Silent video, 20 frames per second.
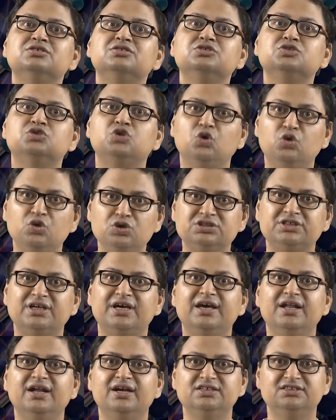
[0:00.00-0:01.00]
those
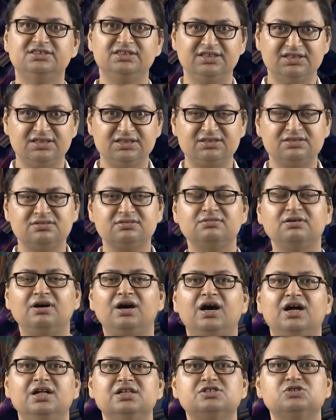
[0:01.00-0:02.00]
energies
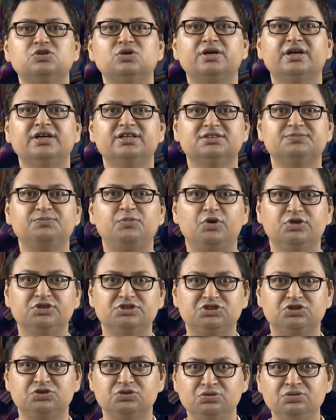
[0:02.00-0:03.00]
also
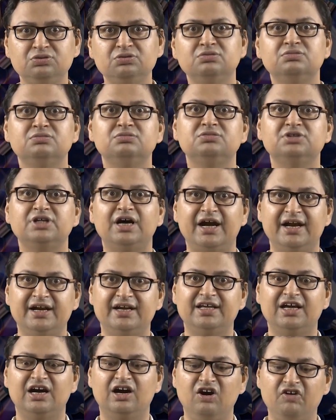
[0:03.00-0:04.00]
corresponds to the
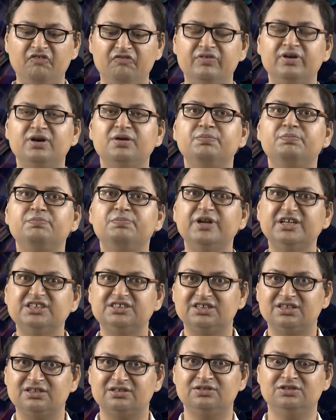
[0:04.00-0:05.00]
idea of
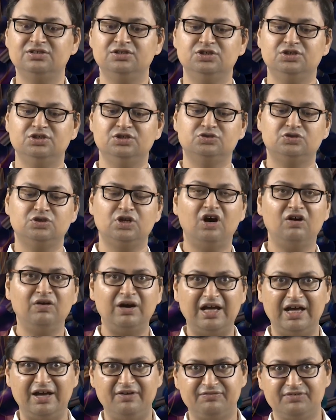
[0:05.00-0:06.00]
pressure. So, now
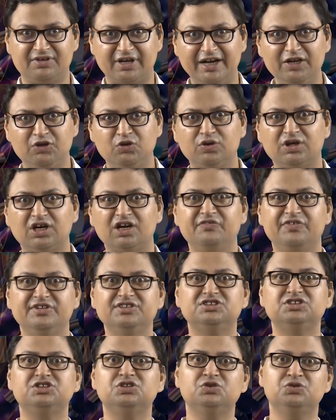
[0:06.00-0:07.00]
I have tried to
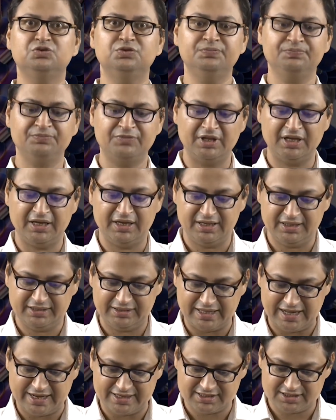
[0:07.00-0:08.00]
convince you
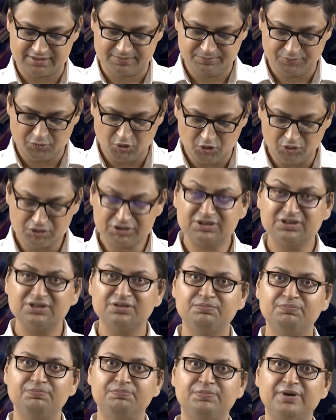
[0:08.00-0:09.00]
that both
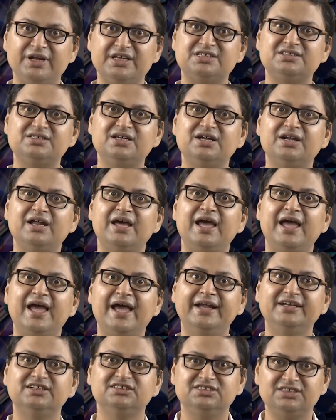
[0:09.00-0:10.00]
pressure
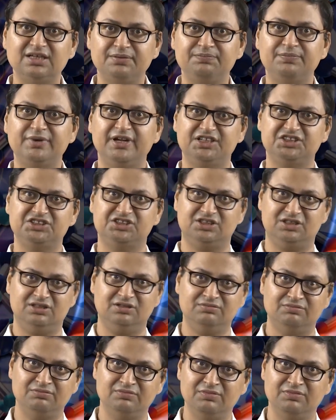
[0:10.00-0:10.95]
and temperature